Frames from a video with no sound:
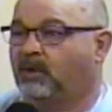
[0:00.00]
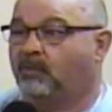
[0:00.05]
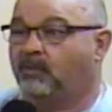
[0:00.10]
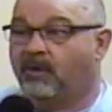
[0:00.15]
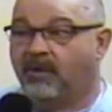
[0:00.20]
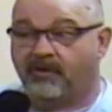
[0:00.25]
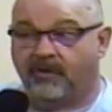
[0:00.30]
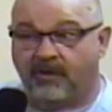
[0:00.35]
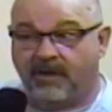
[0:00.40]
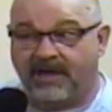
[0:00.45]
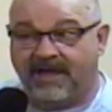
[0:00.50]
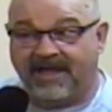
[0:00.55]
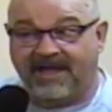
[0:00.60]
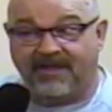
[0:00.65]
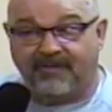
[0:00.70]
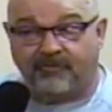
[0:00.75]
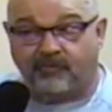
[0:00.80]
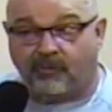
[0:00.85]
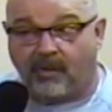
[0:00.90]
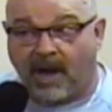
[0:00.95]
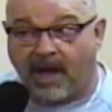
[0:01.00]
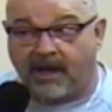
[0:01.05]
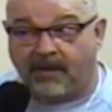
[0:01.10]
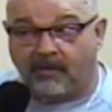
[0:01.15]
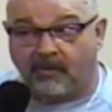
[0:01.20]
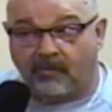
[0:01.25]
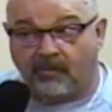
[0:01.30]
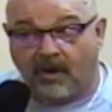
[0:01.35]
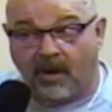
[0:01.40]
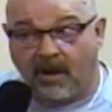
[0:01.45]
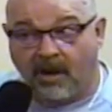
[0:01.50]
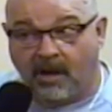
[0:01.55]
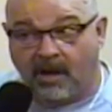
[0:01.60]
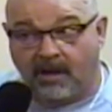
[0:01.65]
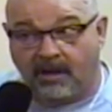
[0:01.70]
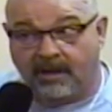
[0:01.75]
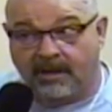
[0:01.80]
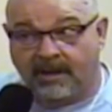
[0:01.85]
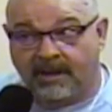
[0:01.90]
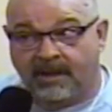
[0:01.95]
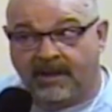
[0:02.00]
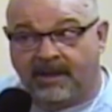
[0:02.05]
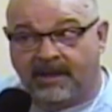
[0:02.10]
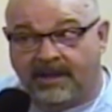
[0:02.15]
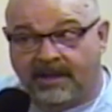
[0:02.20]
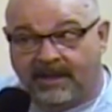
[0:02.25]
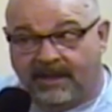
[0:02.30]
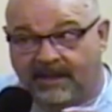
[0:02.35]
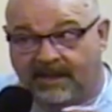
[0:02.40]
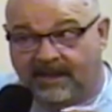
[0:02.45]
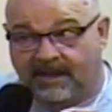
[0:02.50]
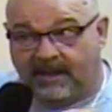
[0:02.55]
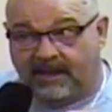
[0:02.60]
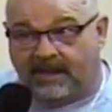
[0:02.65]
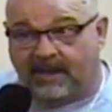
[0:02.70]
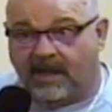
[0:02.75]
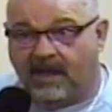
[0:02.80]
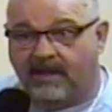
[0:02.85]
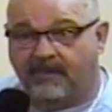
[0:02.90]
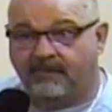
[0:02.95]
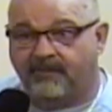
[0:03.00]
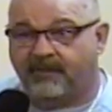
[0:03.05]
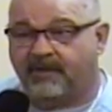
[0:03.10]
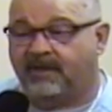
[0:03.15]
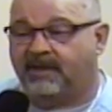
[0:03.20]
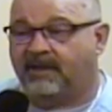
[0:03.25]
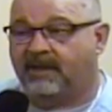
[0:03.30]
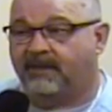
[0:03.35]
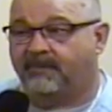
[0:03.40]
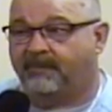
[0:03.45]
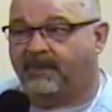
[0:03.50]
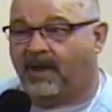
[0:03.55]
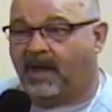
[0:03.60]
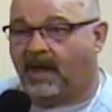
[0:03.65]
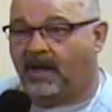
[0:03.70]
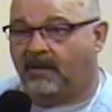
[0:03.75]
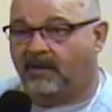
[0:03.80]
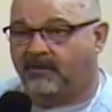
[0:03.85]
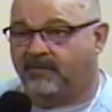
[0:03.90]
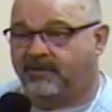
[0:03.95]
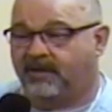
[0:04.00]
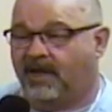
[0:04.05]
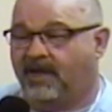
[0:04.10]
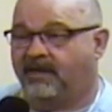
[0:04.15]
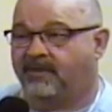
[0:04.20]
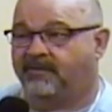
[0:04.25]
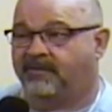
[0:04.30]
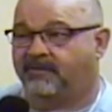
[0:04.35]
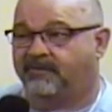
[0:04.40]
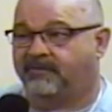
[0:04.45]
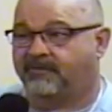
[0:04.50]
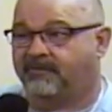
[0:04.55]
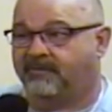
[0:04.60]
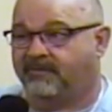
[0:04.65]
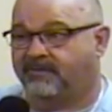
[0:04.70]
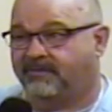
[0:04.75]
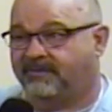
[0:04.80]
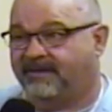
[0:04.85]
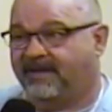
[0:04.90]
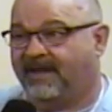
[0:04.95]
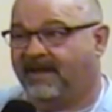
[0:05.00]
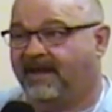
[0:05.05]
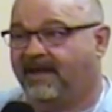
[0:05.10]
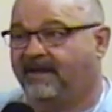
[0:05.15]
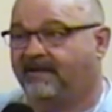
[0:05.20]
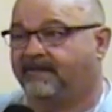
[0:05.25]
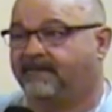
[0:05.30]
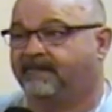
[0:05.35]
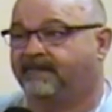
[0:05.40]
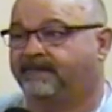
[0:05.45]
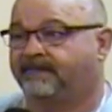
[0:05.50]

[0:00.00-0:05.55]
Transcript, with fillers: Whether he's right or wrong, he comes and he apologizes to his dad.